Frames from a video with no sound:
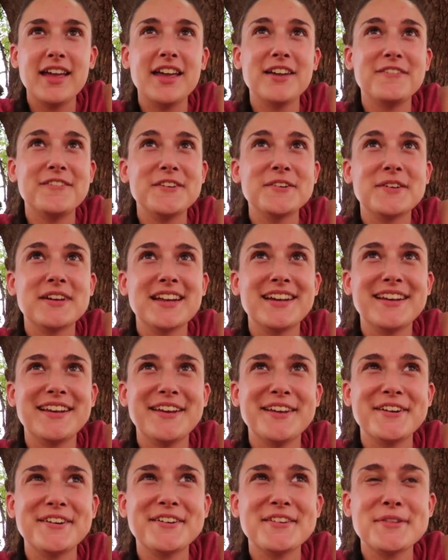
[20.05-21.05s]
If you can
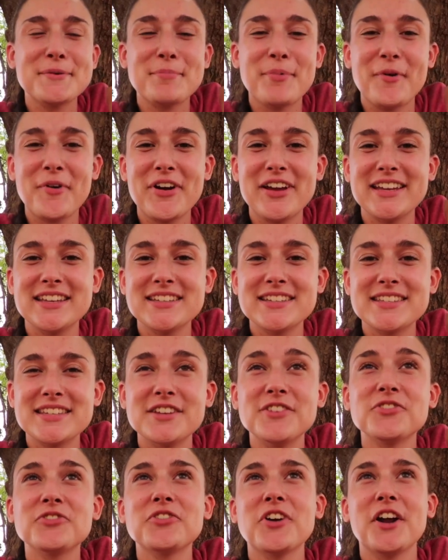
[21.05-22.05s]
hear the boys
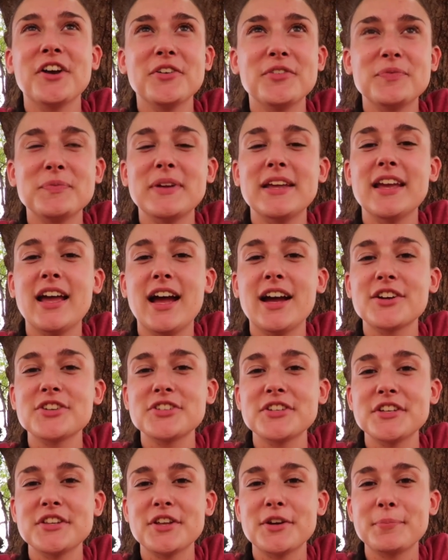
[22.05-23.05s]
in front of me,
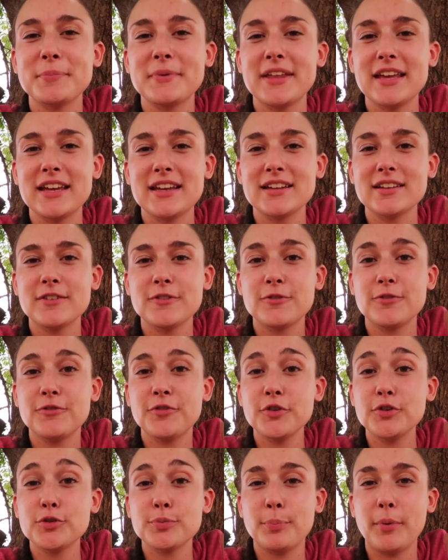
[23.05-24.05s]
actually they're playing
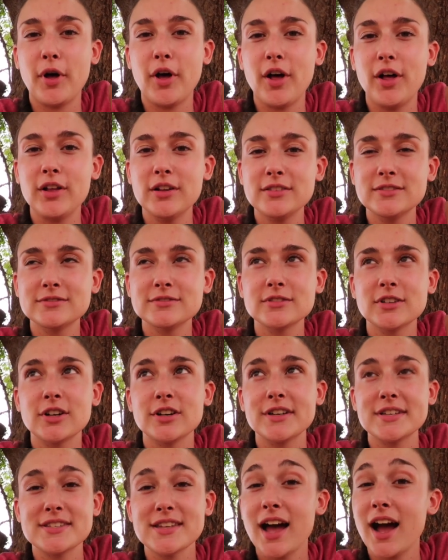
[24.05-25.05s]
football
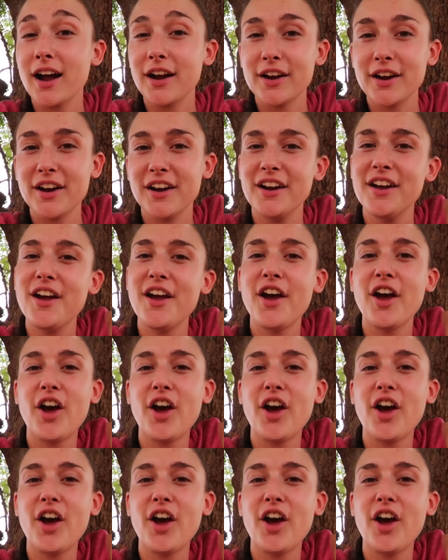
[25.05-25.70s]
or soccer